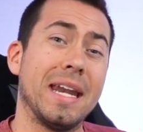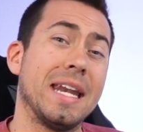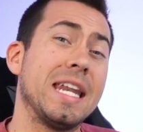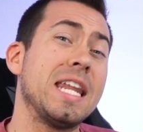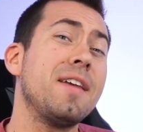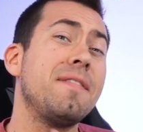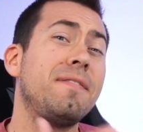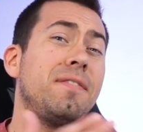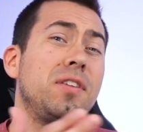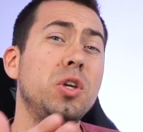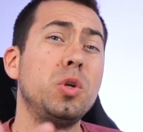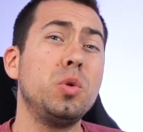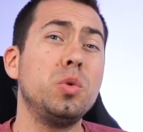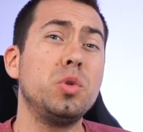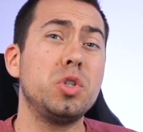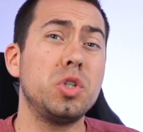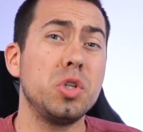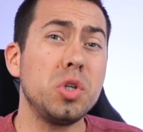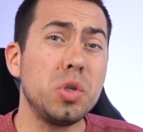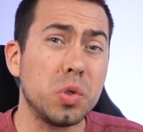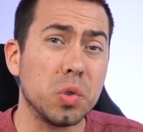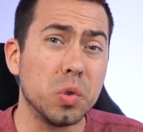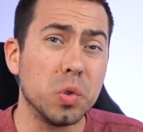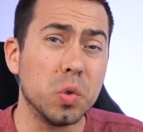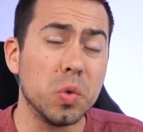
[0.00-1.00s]
And if you
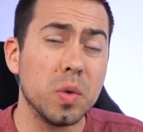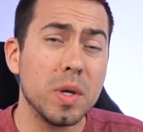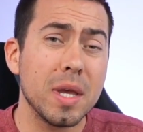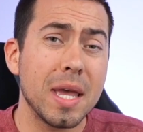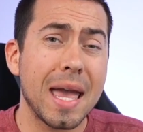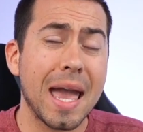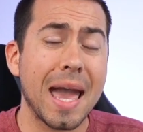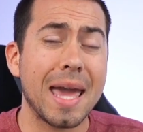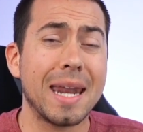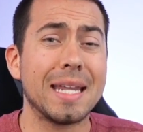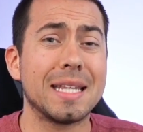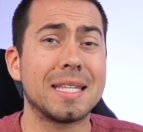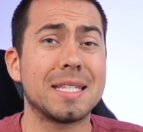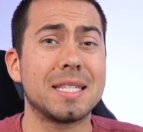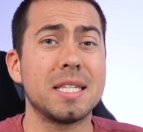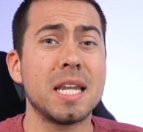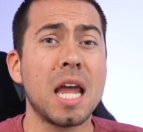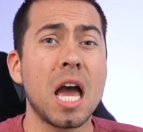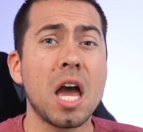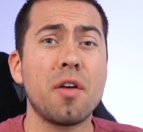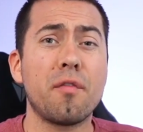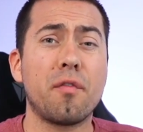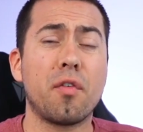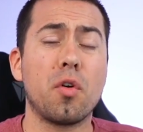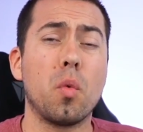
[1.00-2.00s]
do, and it's
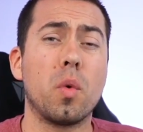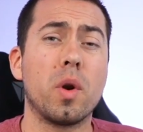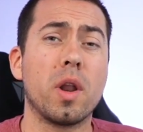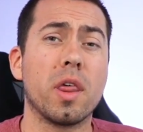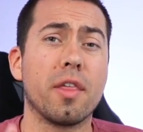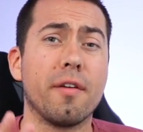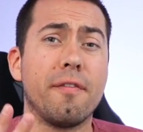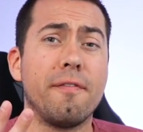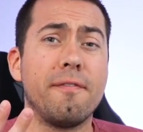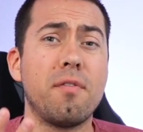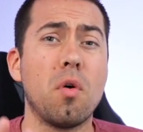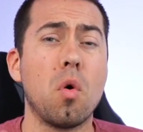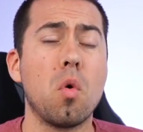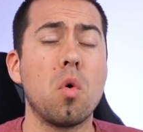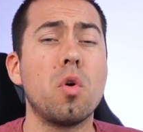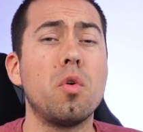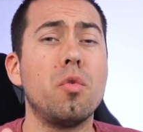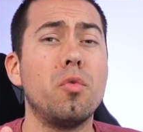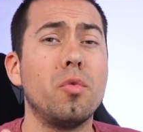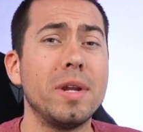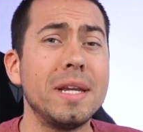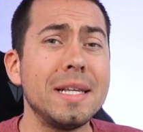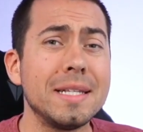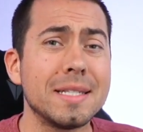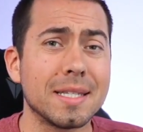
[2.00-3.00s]
not for one of the four
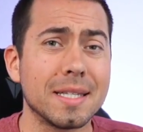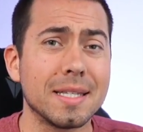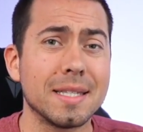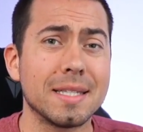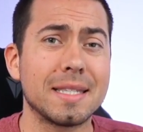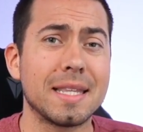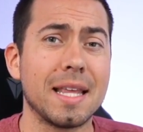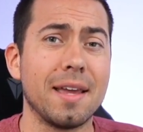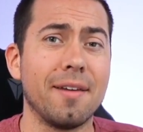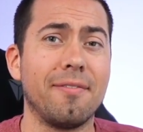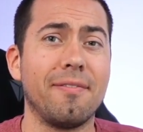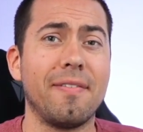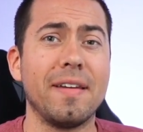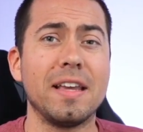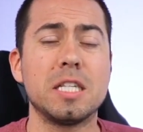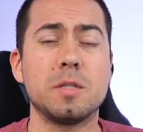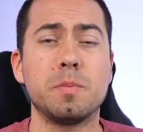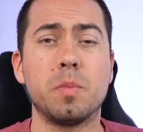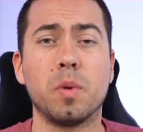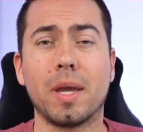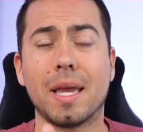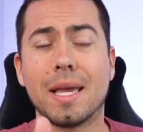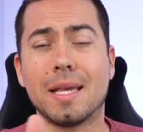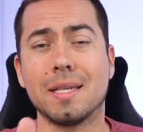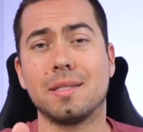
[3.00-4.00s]
reasons that
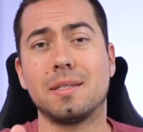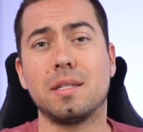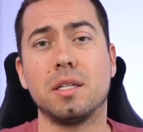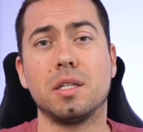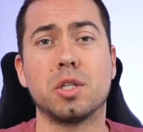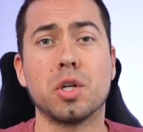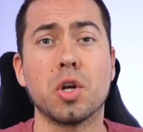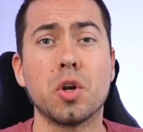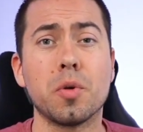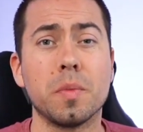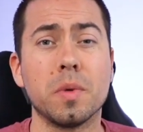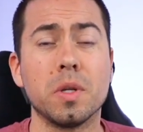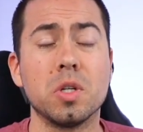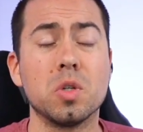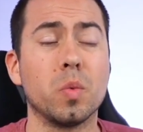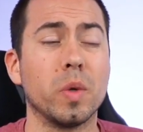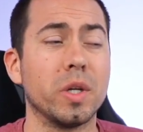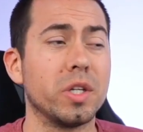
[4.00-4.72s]
Facebook has determined,